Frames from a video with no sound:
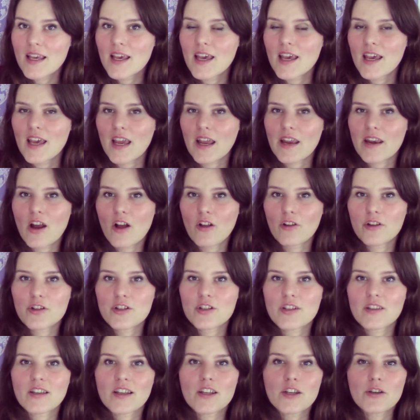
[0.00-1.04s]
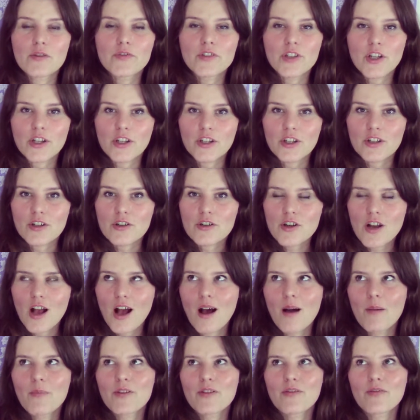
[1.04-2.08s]
acknowledging that you've done a good
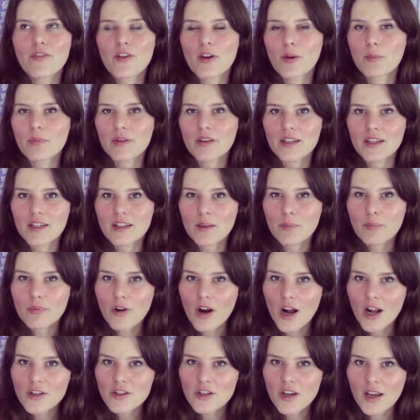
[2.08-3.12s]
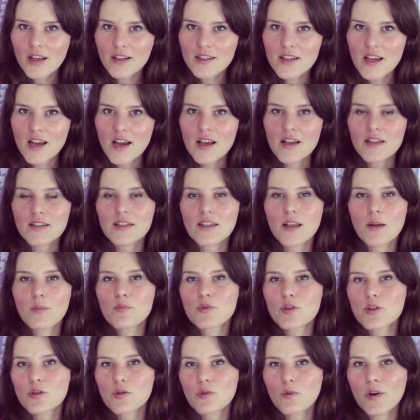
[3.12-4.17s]
job, you've completed the project, some
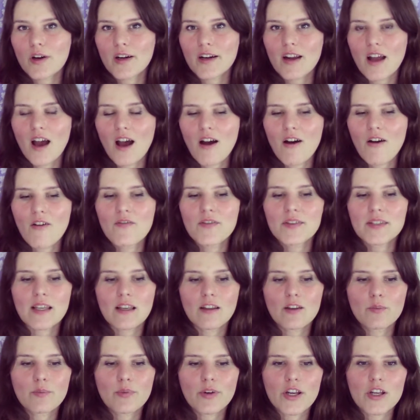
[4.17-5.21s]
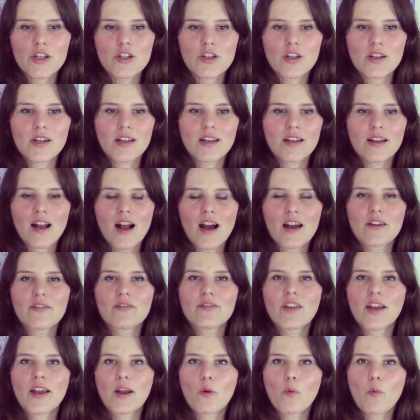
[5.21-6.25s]
sort of celebration and kind of
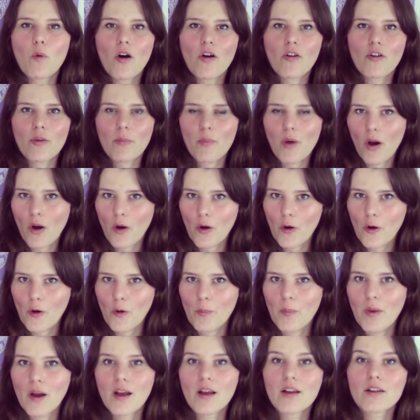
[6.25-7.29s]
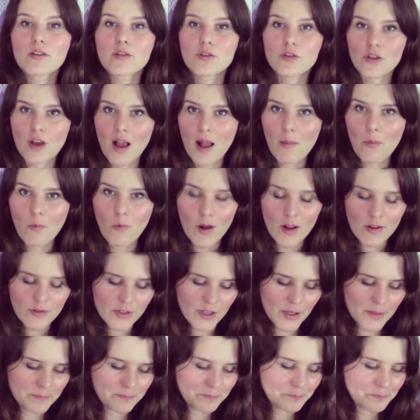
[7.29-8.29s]
like welcome home, job well done.